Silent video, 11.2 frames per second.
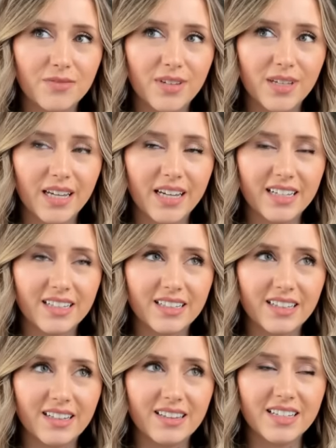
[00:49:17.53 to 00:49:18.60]
I feel like
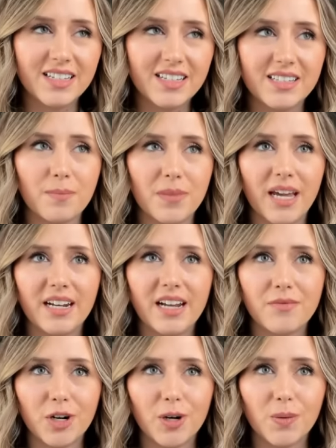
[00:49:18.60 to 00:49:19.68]
this is something I
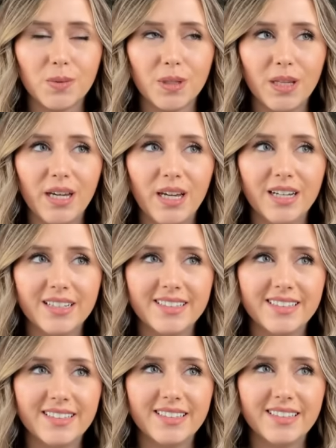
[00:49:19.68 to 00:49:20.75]
never really
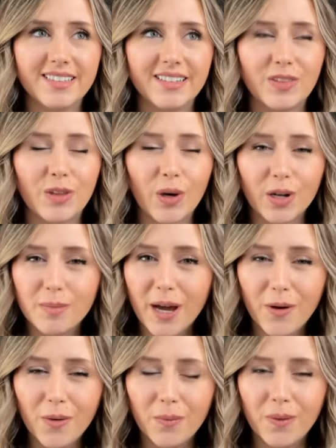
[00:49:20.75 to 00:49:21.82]
thought
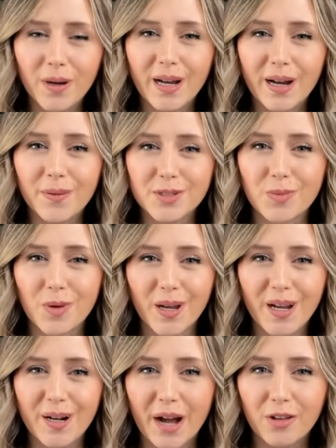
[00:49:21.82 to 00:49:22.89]
about when I was
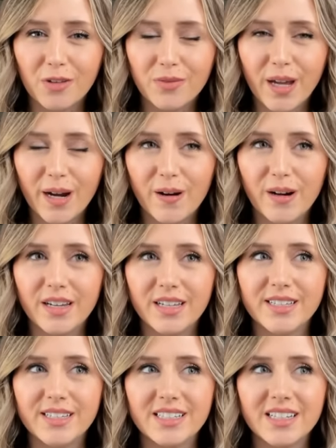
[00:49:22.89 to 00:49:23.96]
working in healthcare.
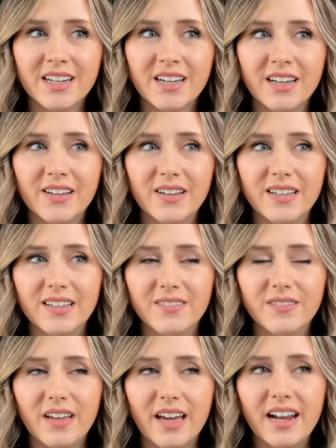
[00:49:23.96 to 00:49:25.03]
Is it,
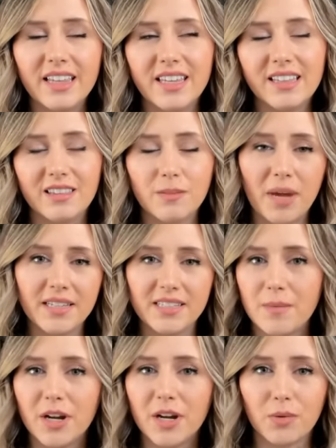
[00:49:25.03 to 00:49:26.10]
and I think the
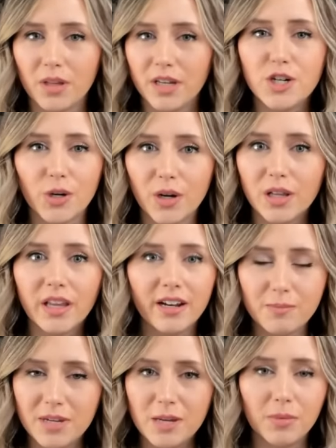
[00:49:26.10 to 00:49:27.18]
pandemic really shook a lot
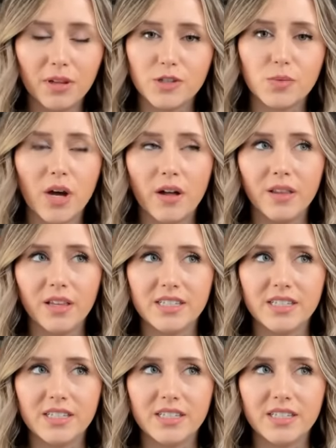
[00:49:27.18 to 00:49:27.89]
of people as well.